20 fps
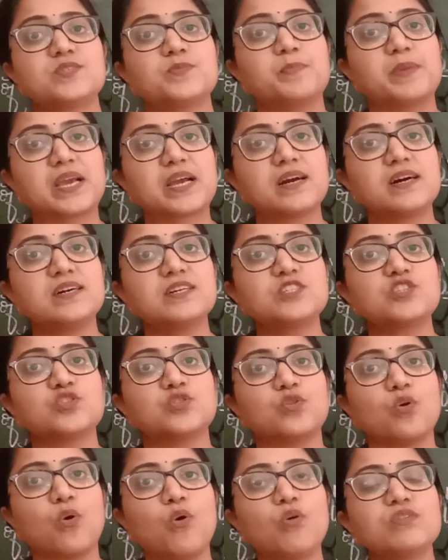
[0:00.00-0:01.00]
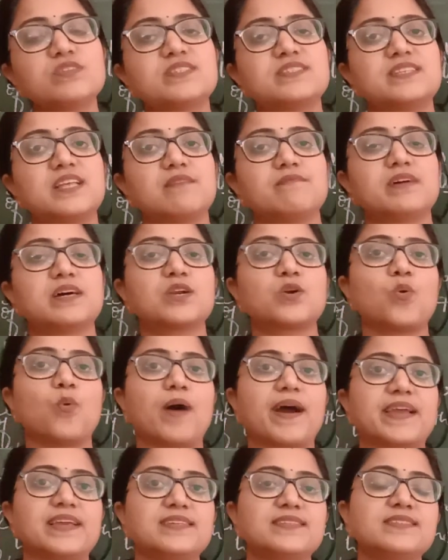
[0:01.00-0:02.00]
Because those silver
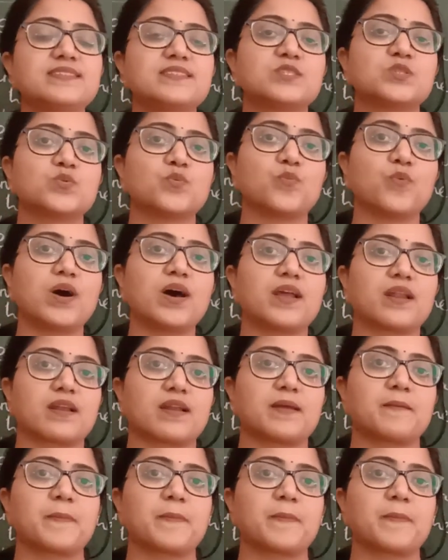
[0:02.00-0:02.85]
coins were